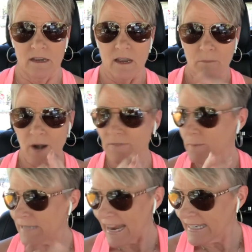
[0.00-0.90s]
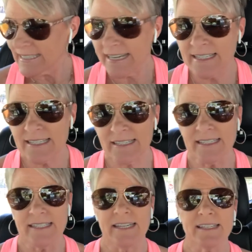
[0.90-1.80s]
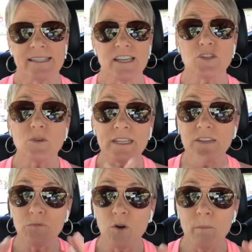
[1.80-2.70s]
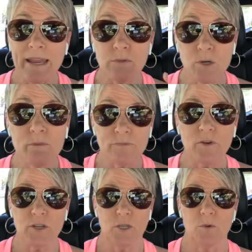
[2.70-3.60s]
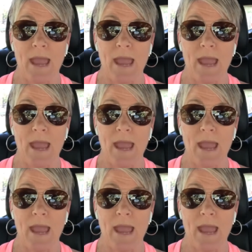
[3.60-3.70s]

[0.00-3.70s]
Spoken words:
Proverbs 18:16 says your gift will make room for you